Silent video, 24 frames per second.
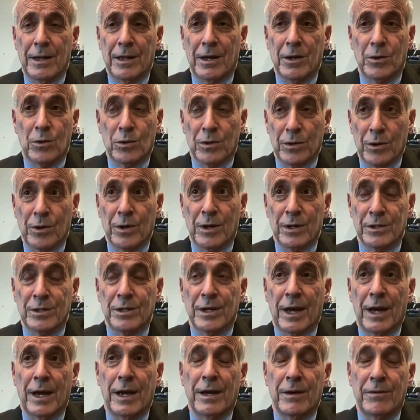And they're going to
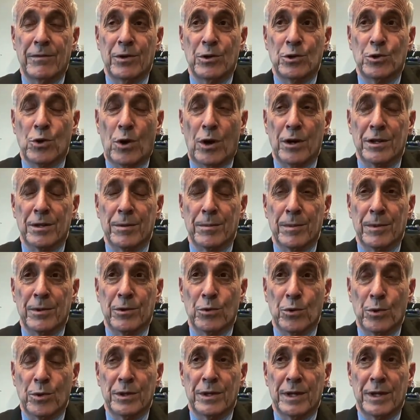say, if you talk
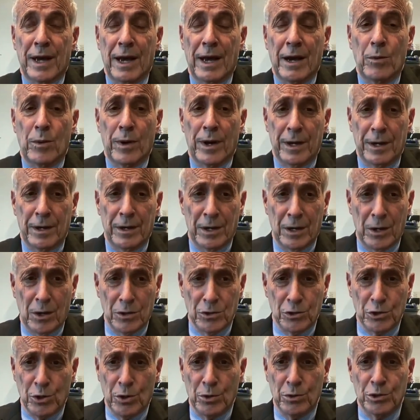them through it that way, and you
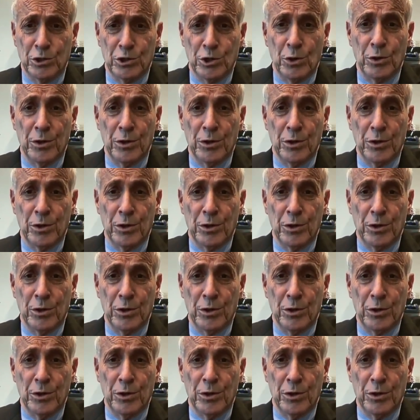also